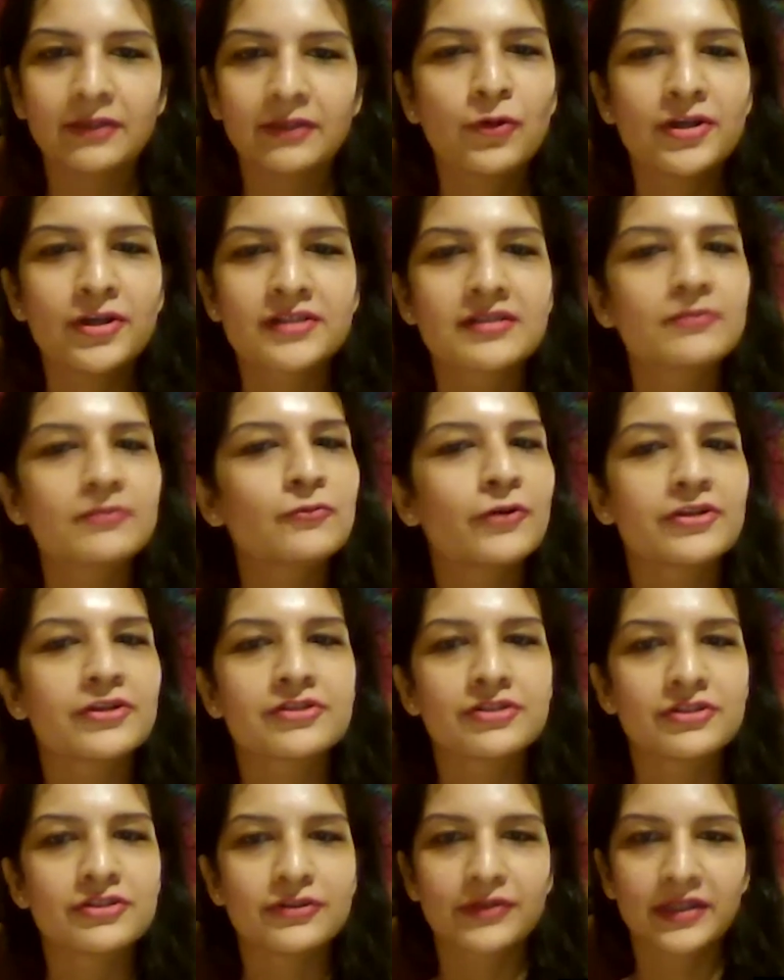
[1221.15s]
what are some
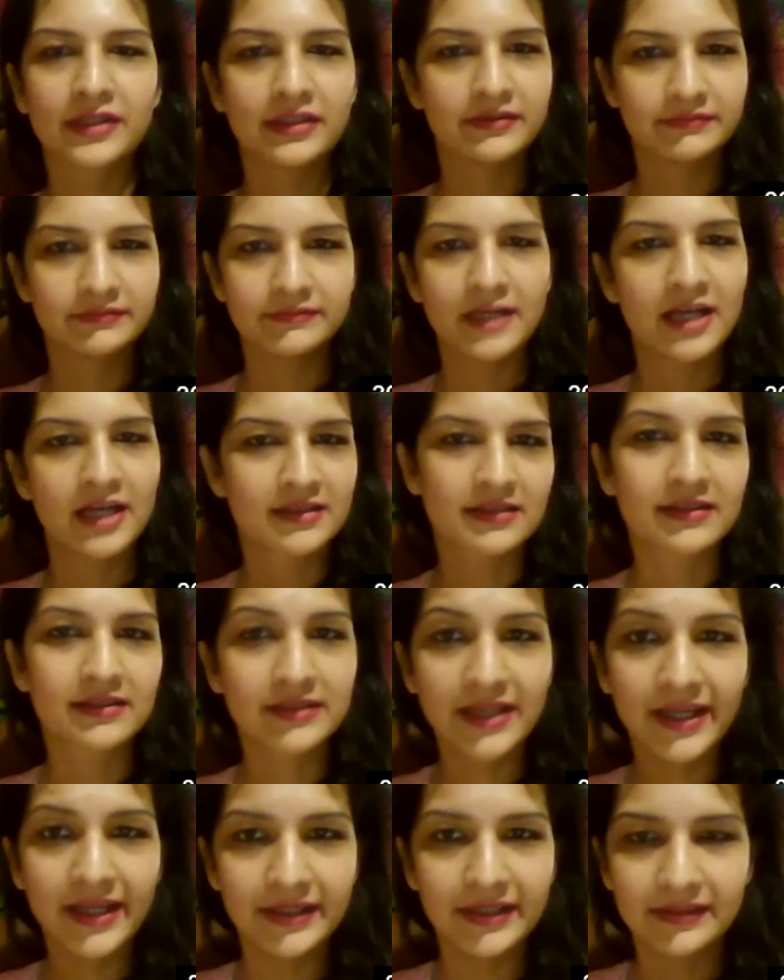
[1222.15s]
questions you can ask a
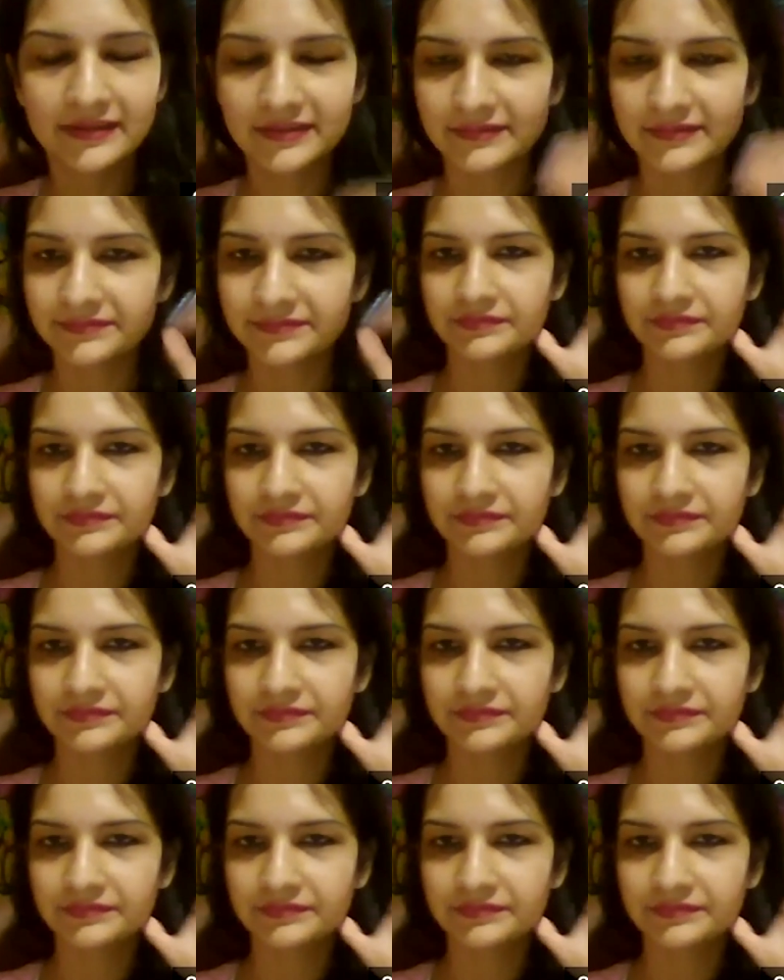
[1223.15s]
client?